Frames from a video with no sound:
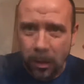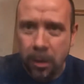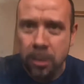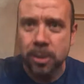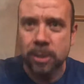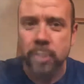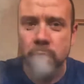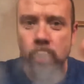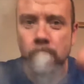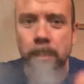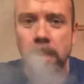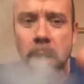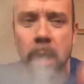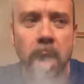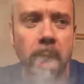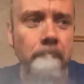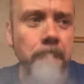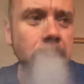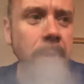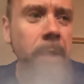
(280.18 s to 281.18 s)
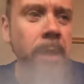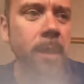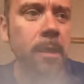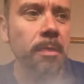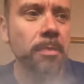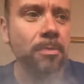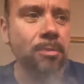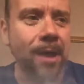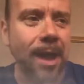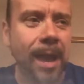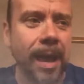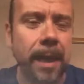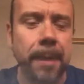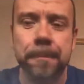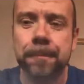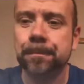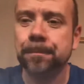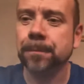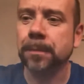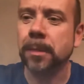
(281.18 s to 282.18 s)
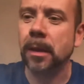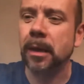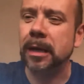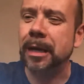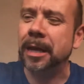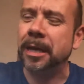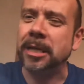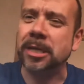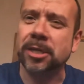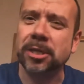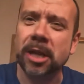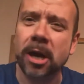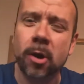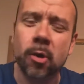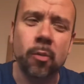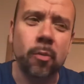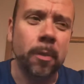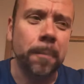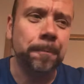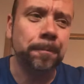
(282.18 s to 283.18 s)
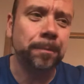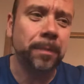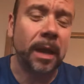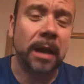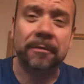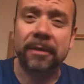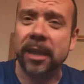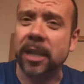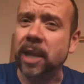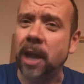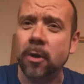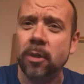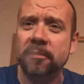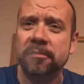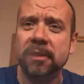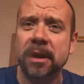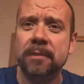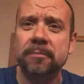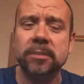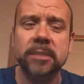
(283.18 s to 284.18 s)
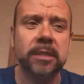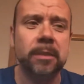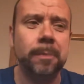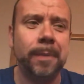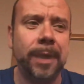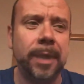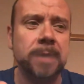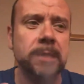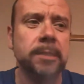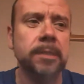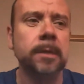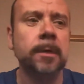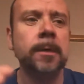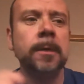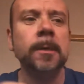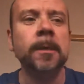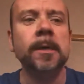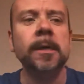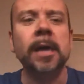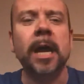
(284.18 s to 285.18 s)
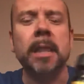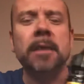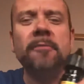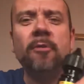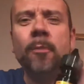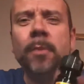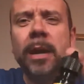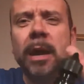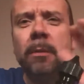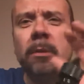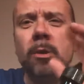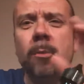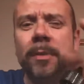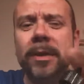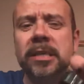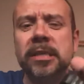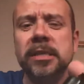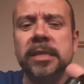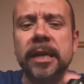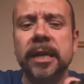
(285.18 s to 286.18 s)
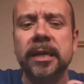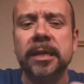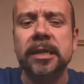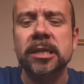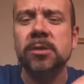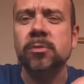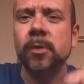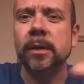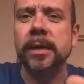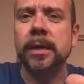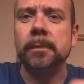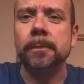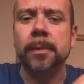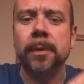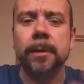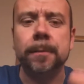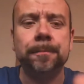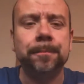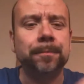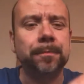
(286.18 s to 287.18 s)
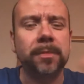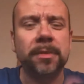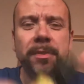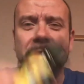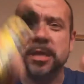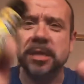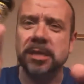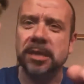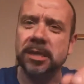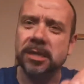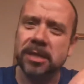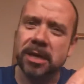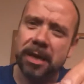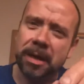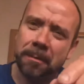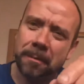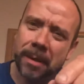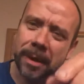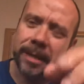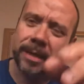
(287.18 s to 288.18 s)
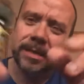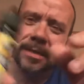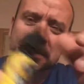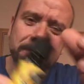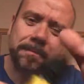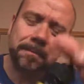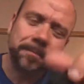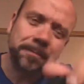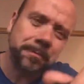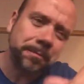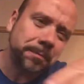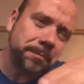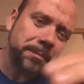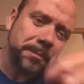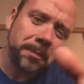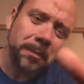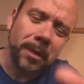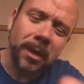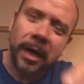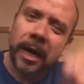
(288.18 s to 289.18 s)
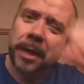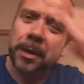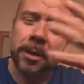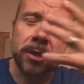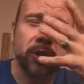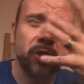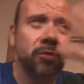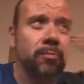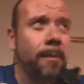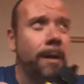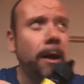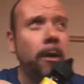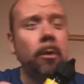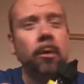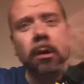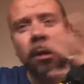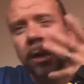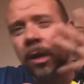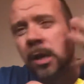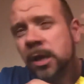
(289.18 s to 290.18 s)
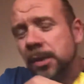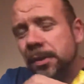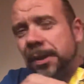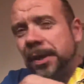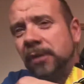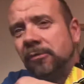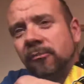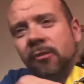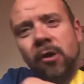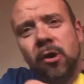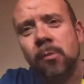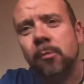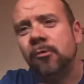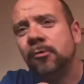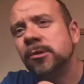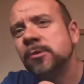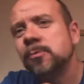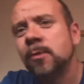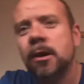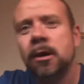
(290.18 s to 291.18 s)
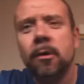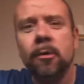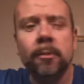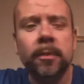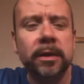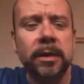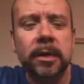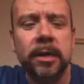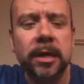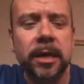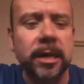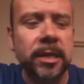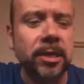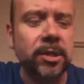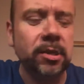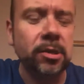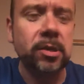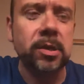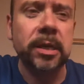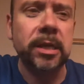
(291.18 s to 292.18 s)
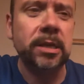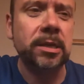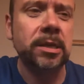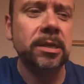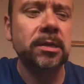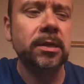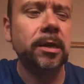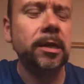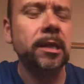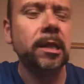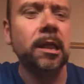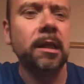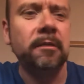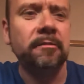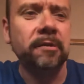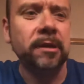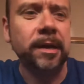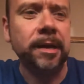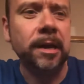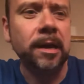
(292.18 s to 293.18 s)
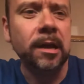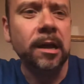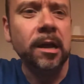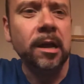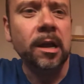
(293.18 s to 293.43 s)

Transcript: Superb. That is so. I've had cola flavours in the past. They've all become a little bit sickly sweet, but this is amazing. And the smell, the aroma as well is just lovely.